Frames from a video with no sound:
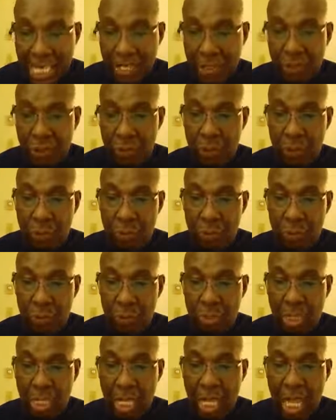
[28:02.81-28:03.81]
in you.
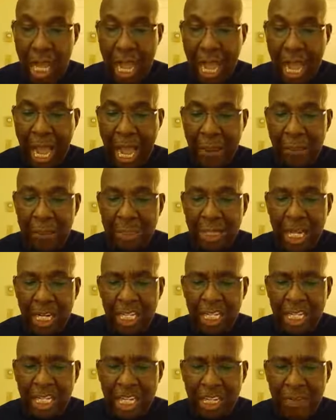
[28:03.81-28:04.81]
I will
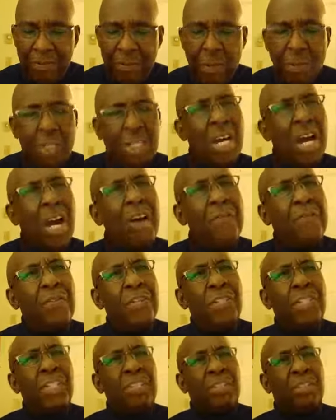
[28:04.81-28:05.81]
not leave you
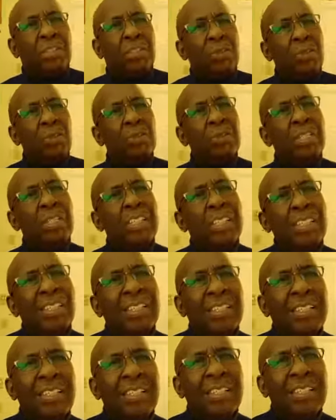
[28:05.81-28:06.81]
comfortless, googly.
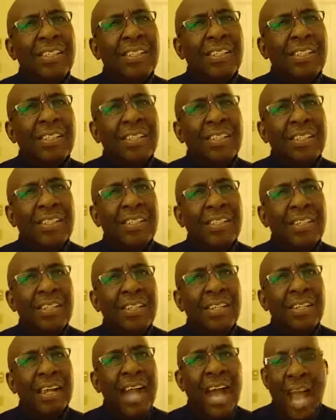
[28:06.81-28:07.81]

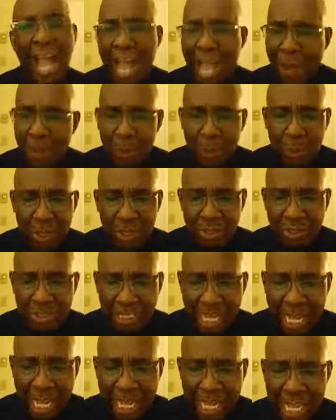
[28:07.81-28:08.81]
I will
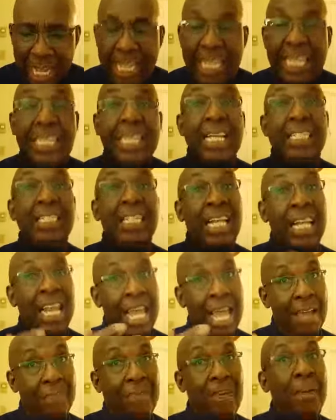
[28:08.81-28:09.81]
not, and he doesn't
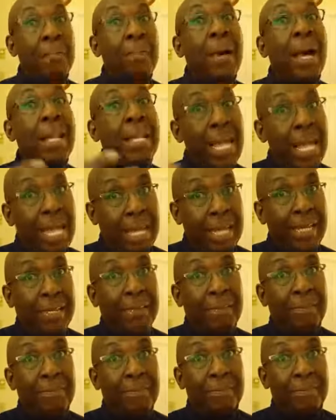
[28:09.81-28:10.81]
laugh at my
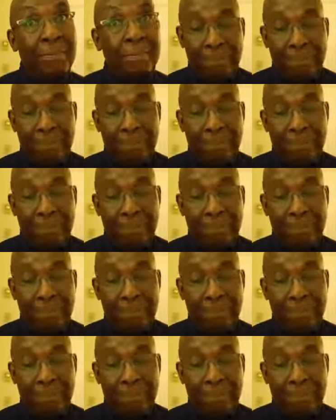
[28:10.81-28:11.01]
name.